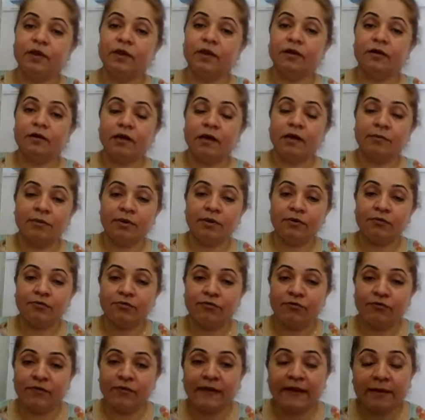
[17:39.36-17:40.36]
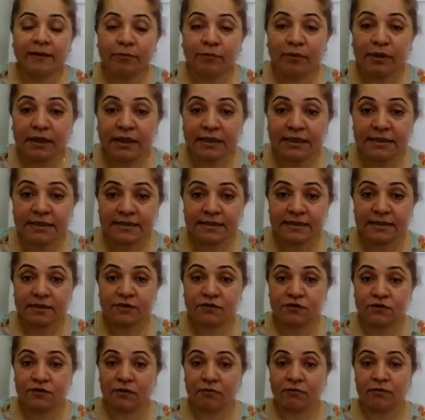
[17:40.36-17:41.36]
a couple of like minutes.
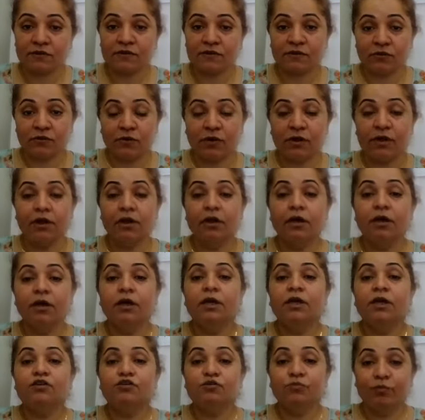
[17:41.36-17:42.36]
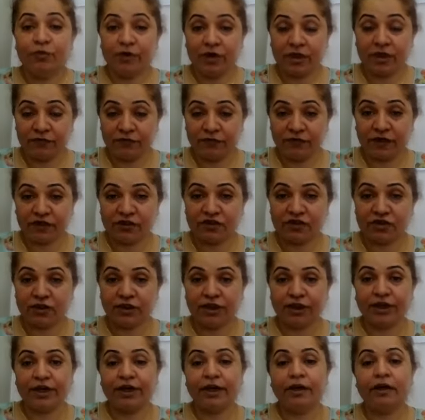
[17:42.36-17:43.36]
It's always good to breathe fresh
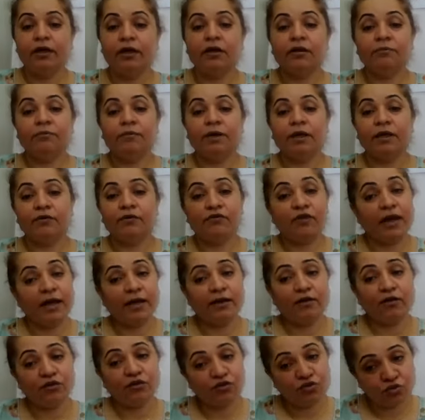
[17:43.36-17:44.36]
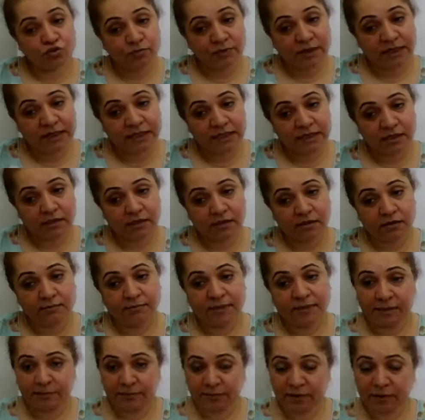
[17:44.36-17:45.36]
air, but try not to meet
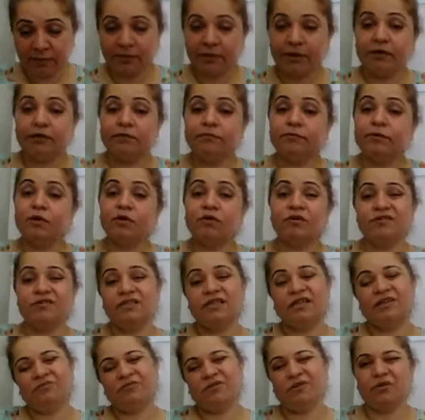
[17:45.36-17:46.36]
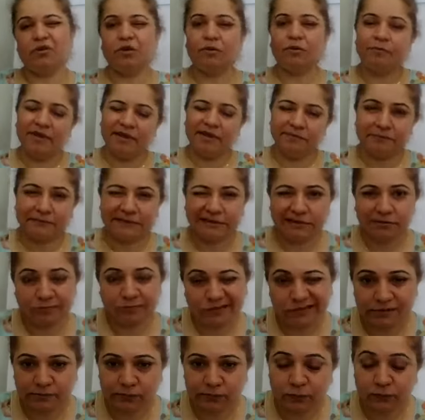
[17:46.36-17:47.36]
many people because that will not be
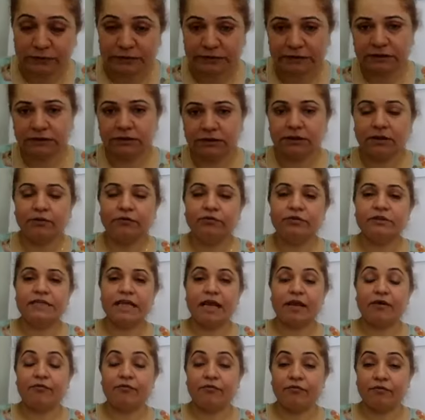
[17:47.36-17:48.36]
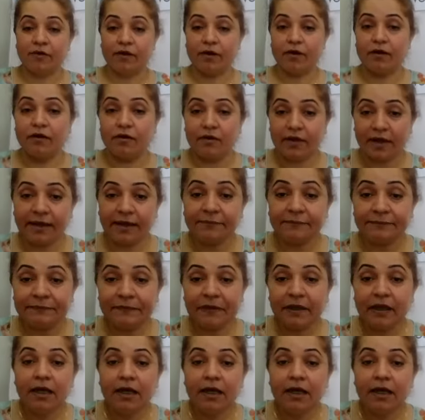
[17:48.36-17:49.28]
safe, okay?